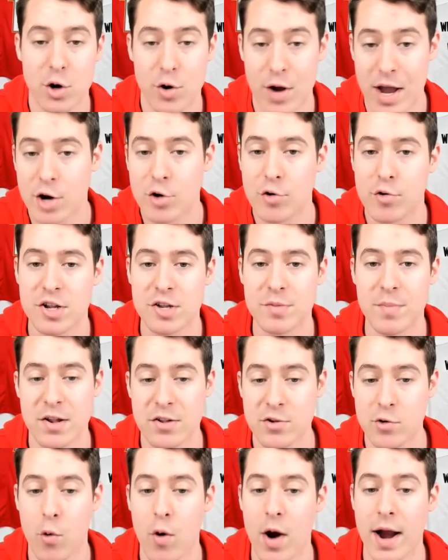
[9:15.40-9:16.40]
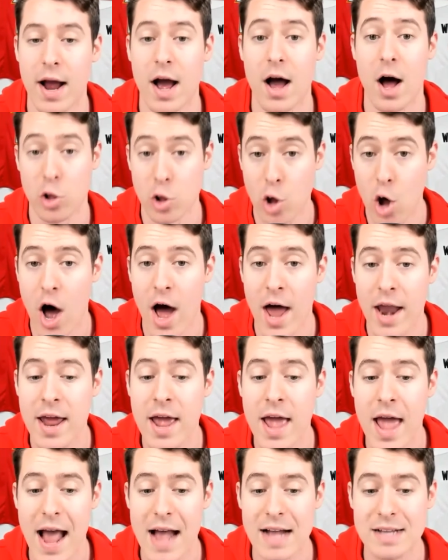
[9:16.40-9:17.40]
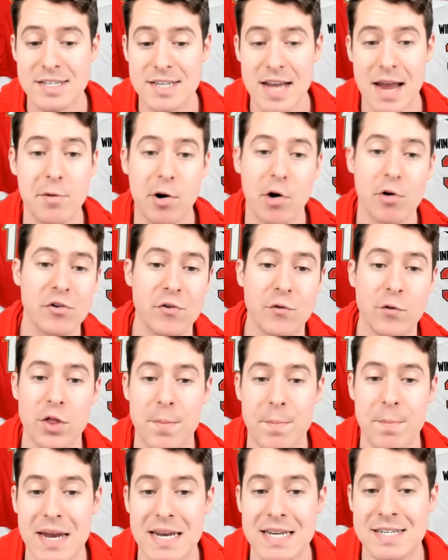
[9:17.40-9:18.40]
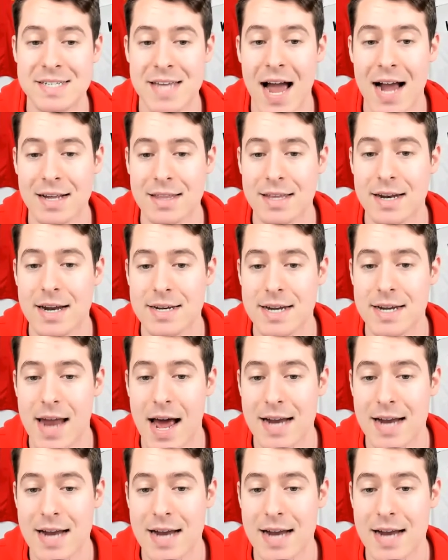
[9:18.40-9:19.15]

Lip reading: increased my scoring a lot. And same goes for the mini stack that I did.